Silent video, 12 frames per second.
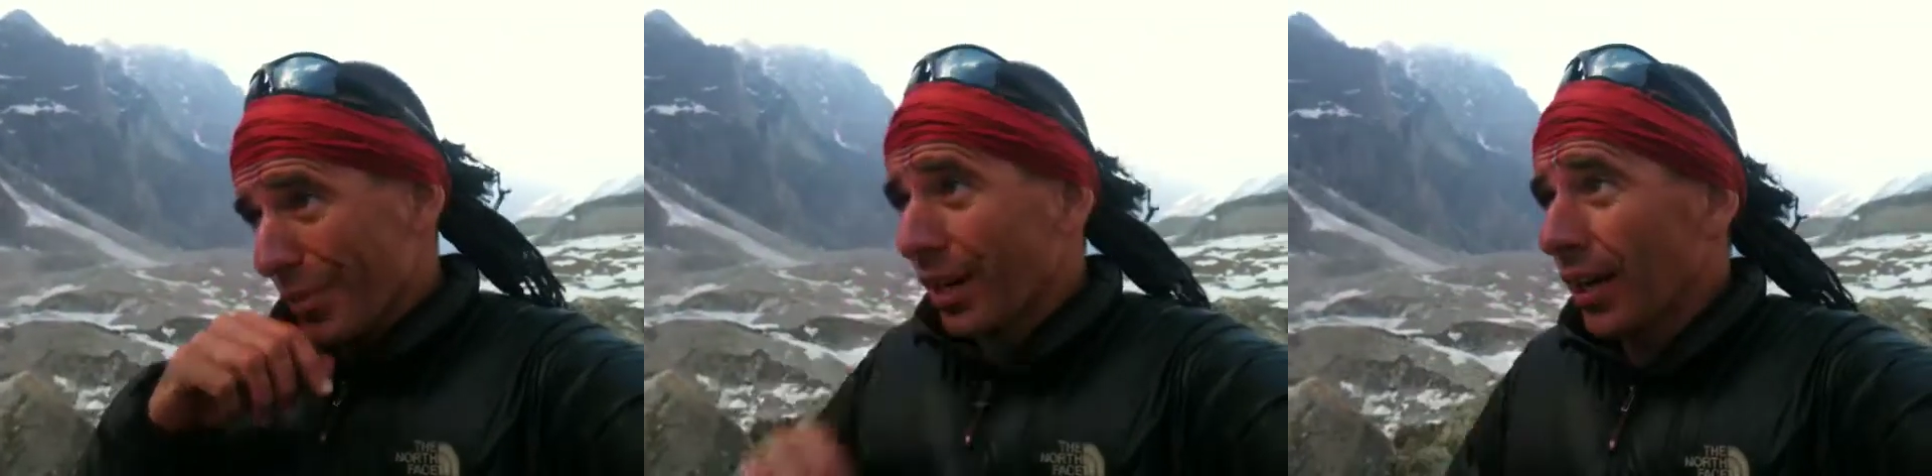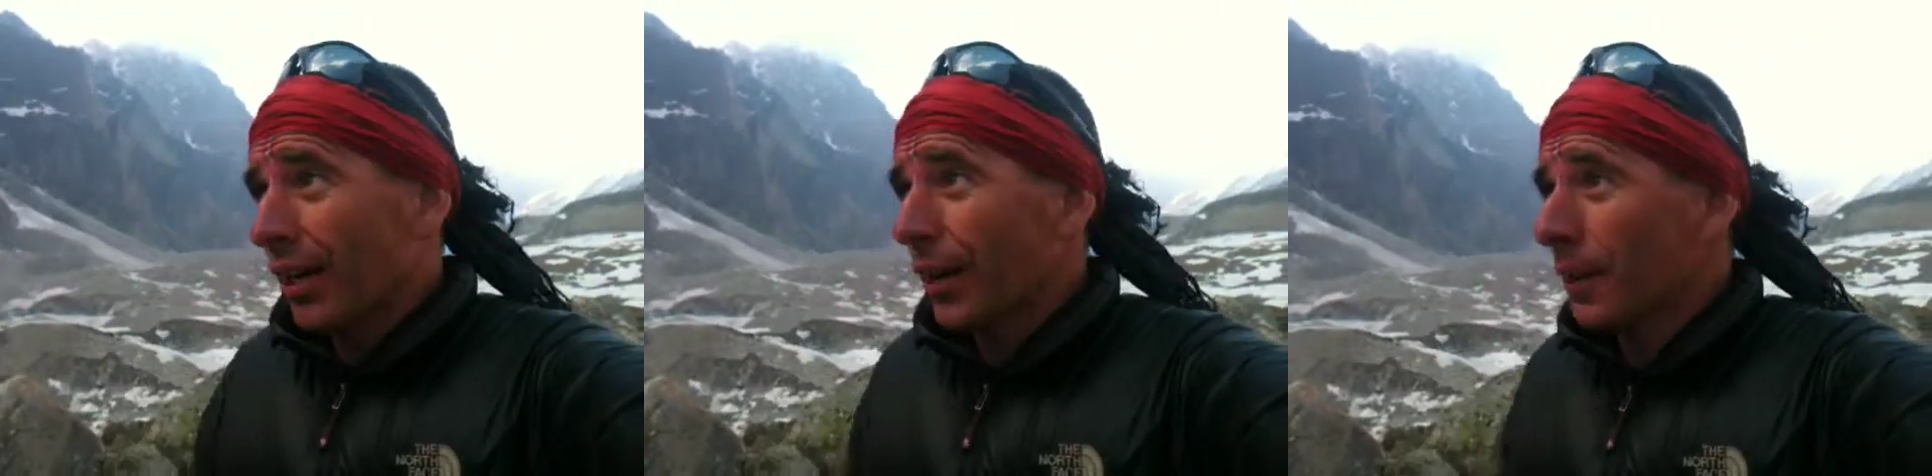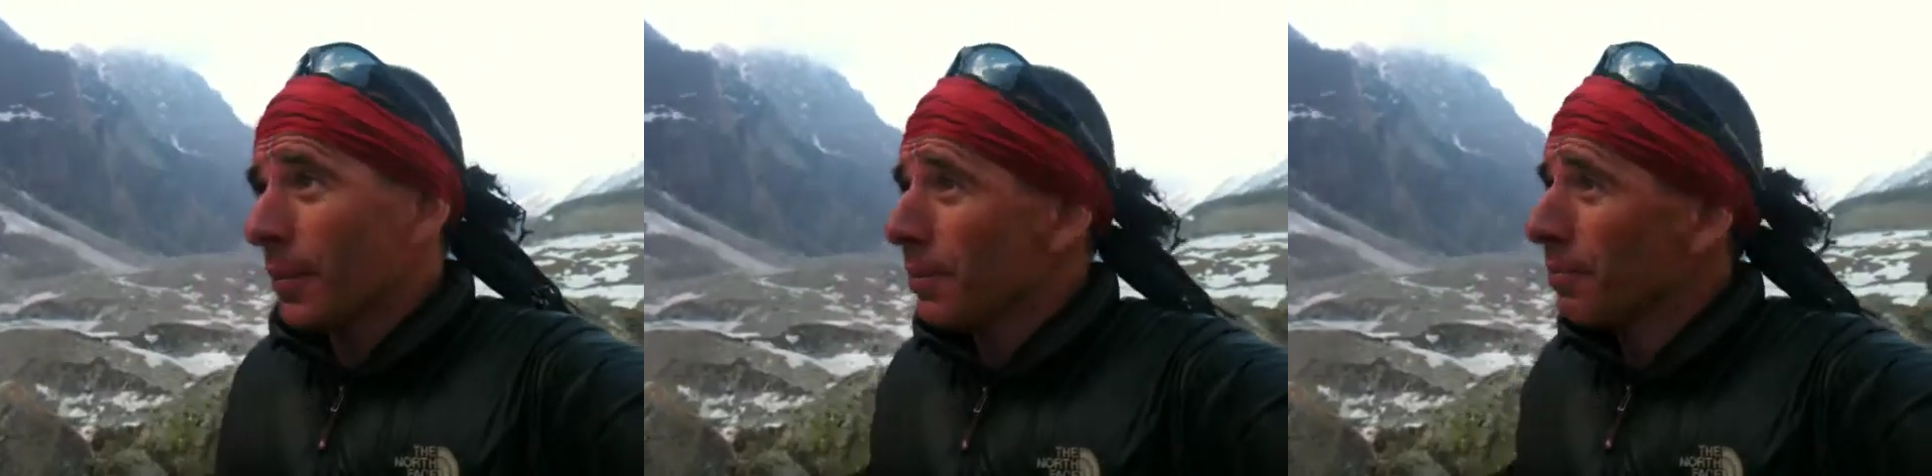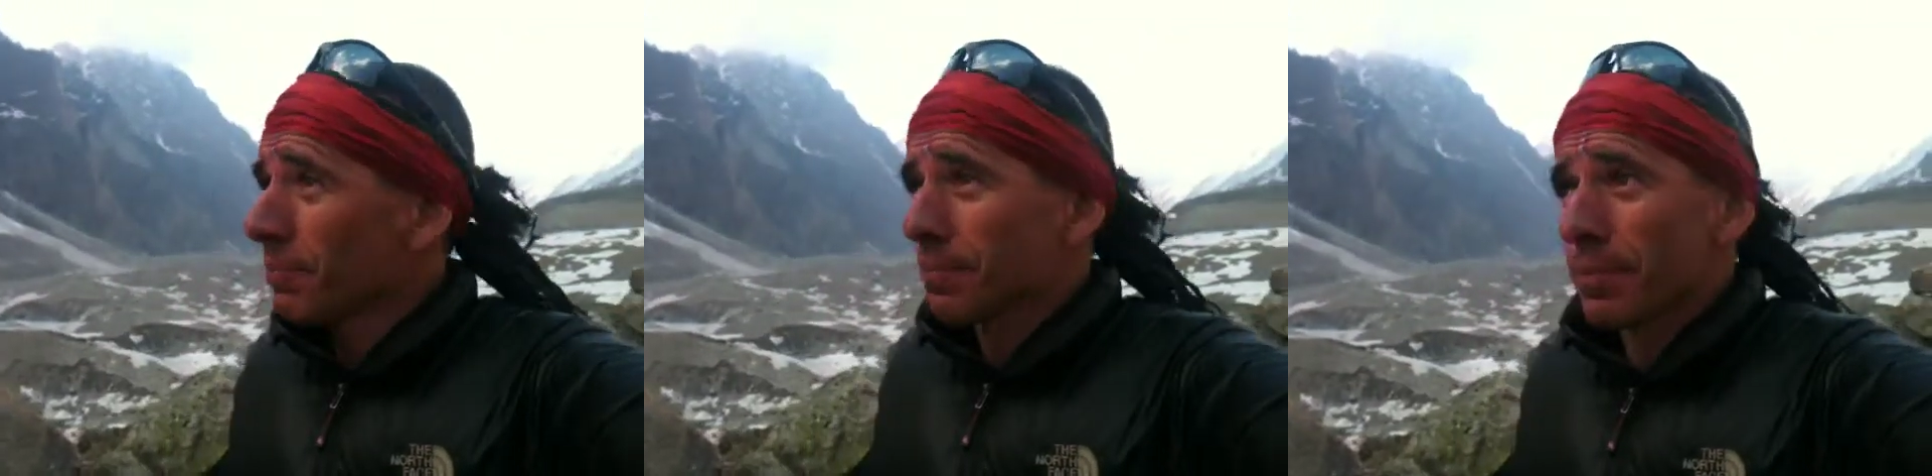Um,
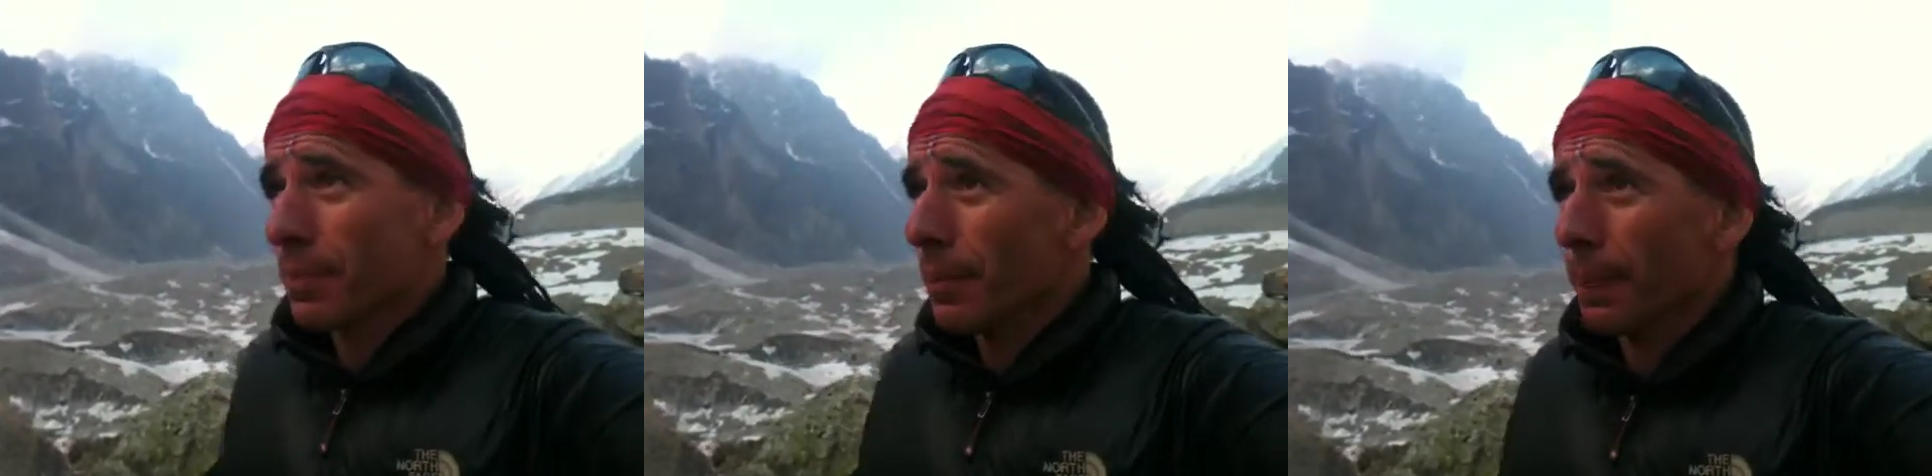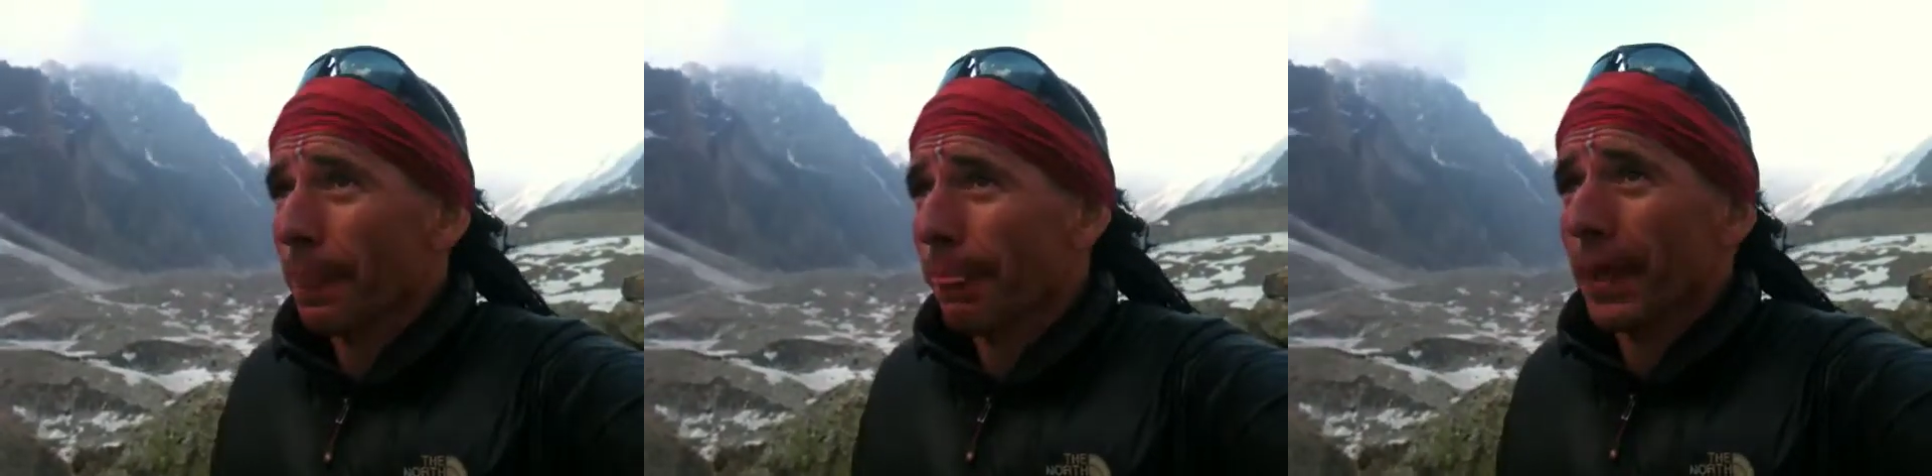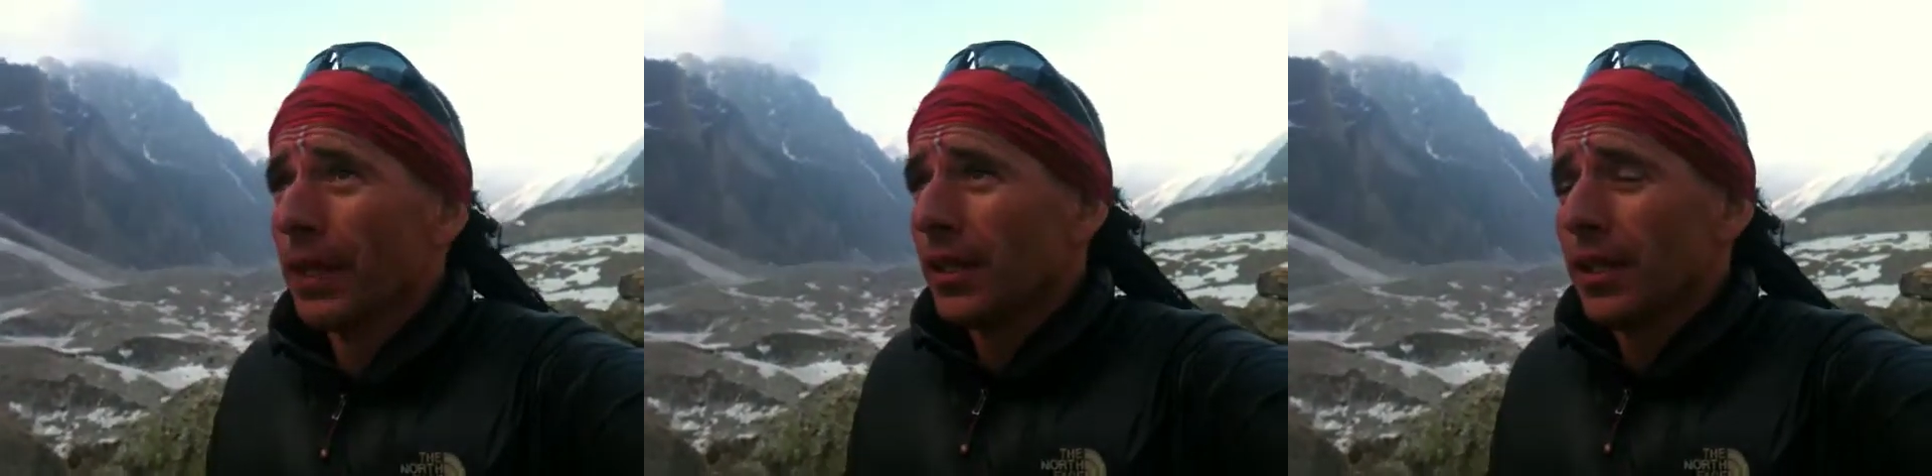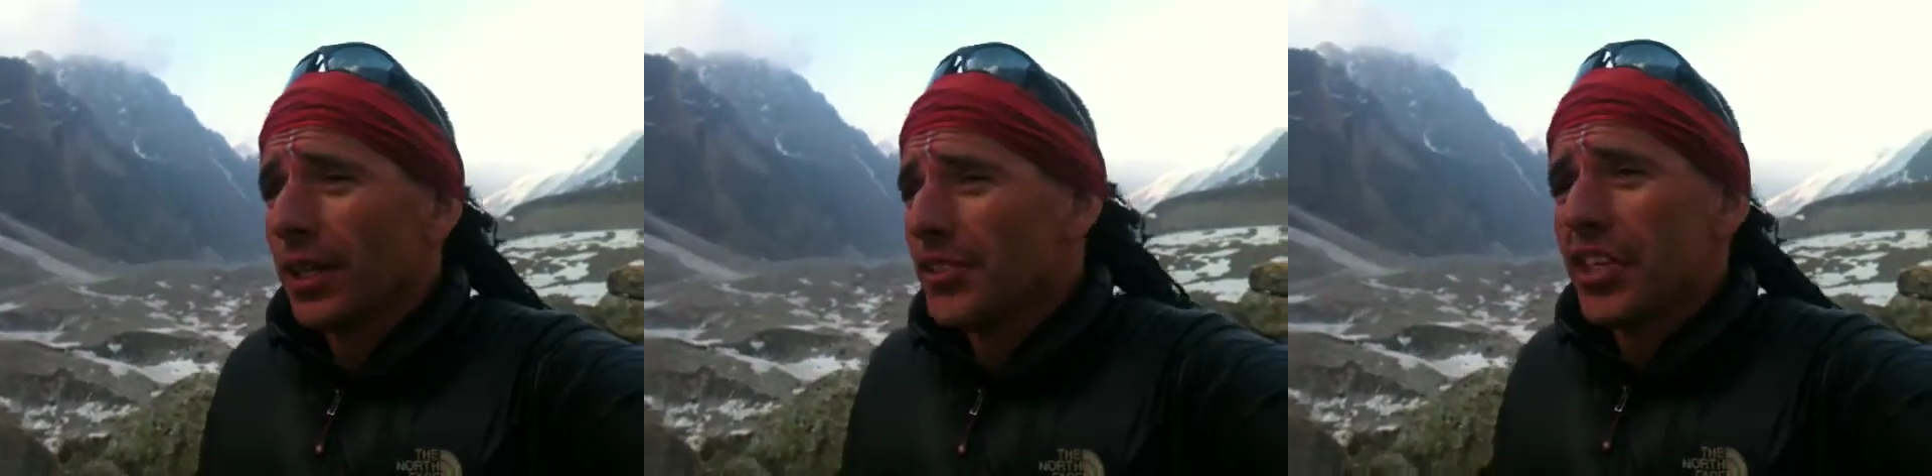
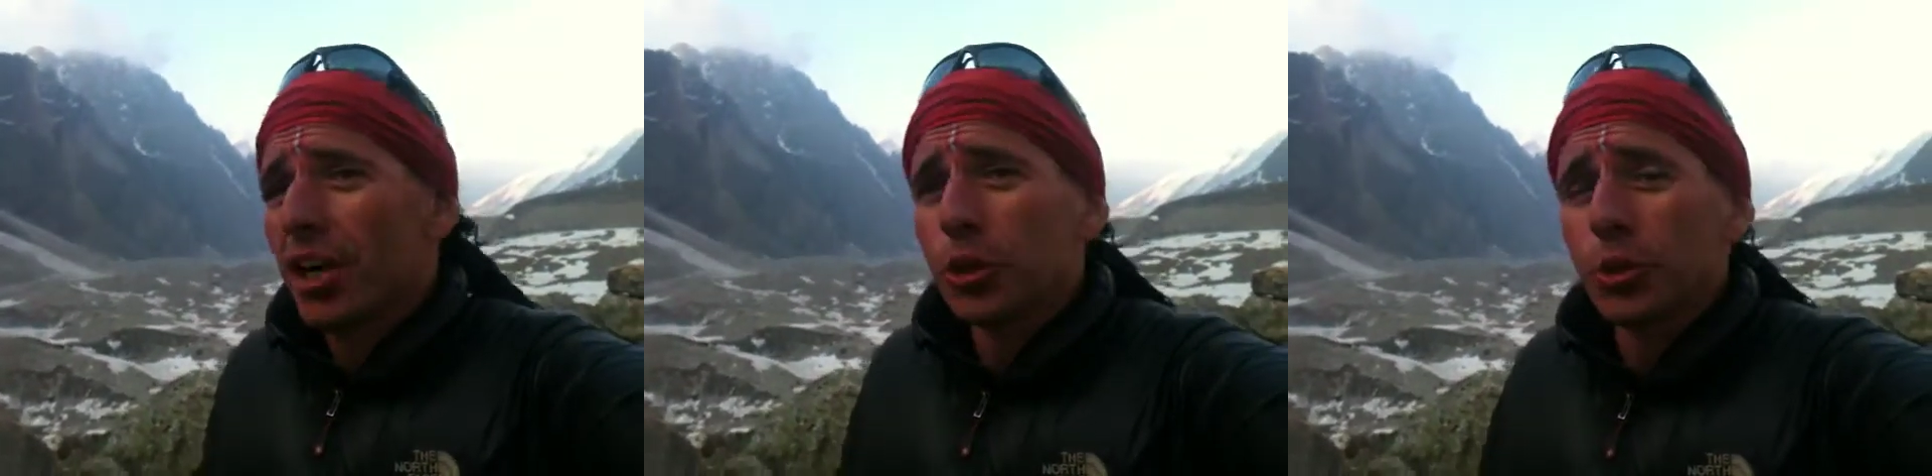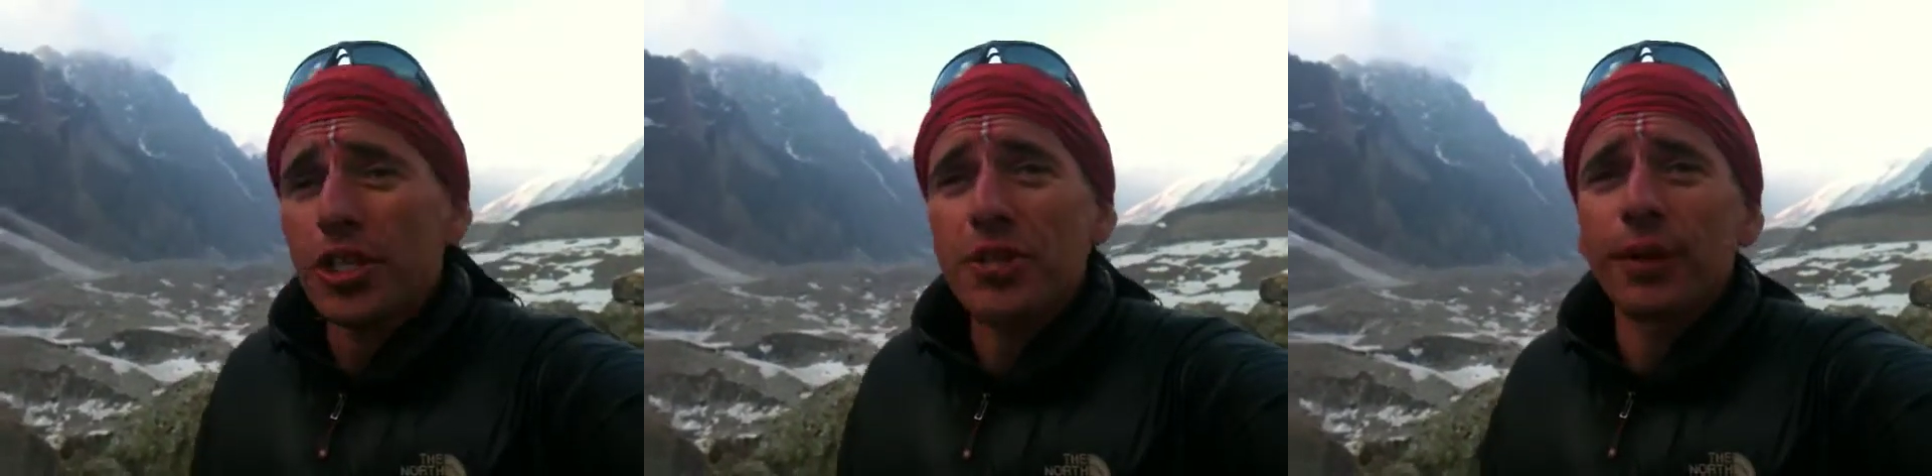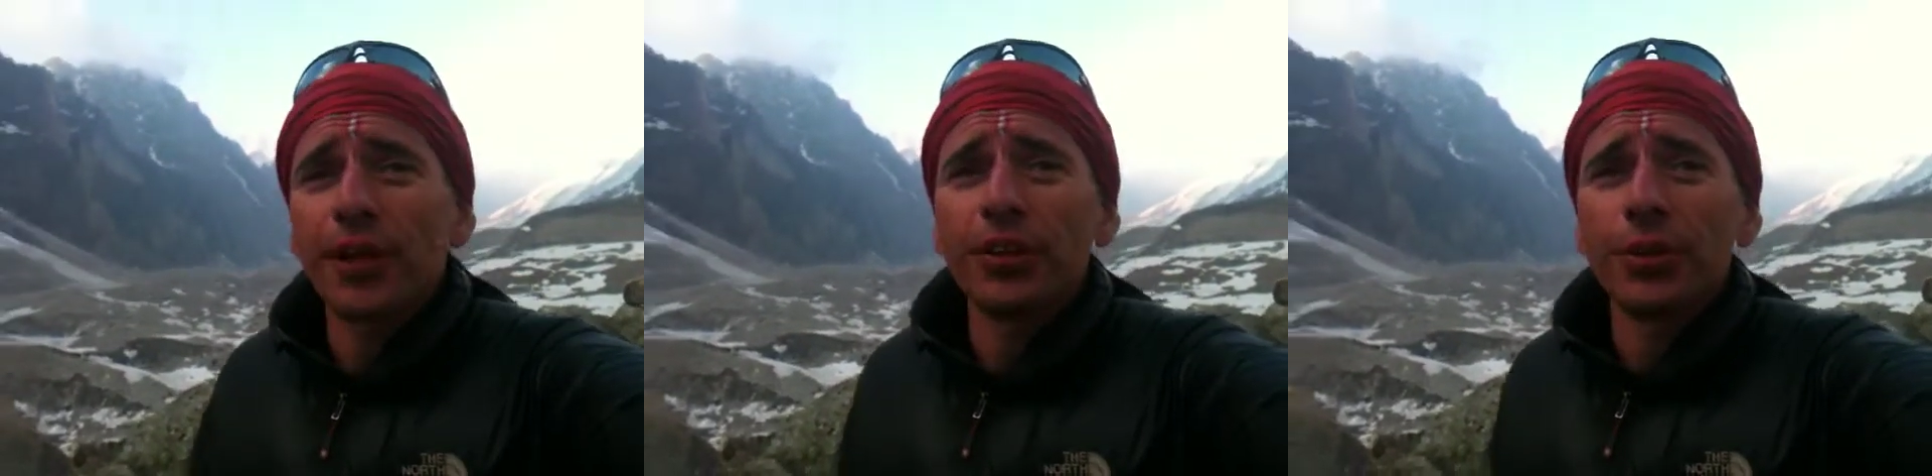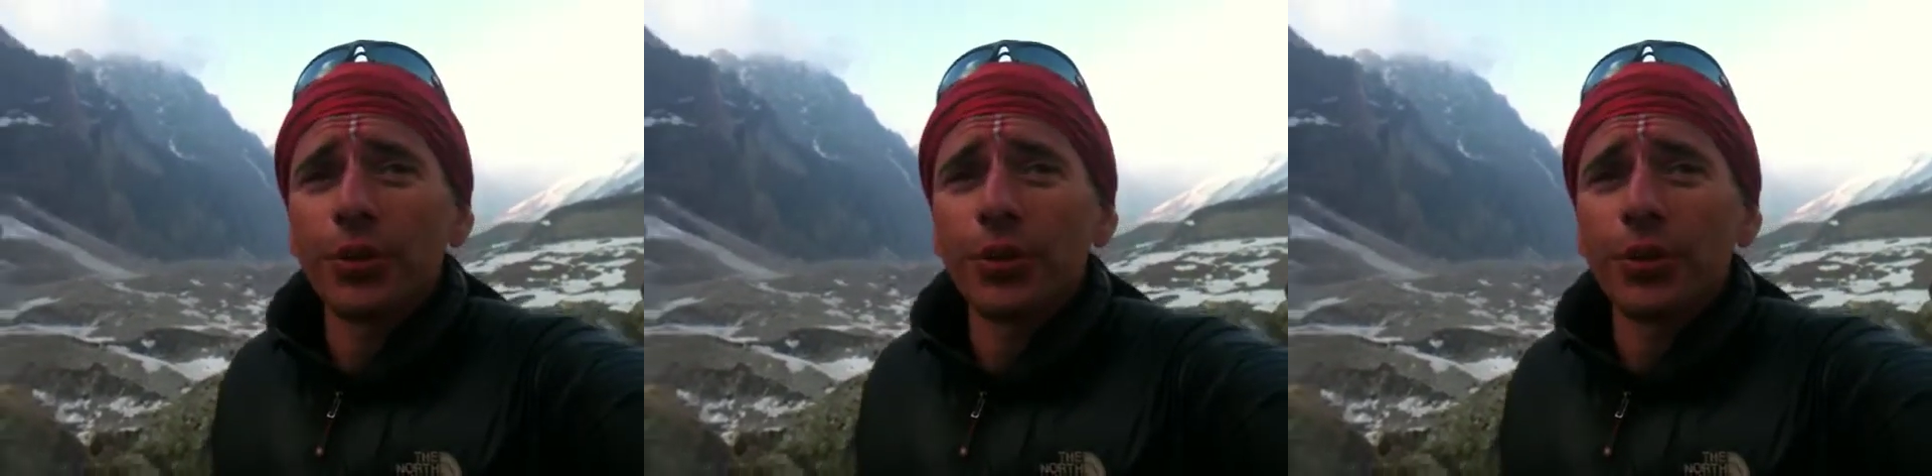it's hard to explain,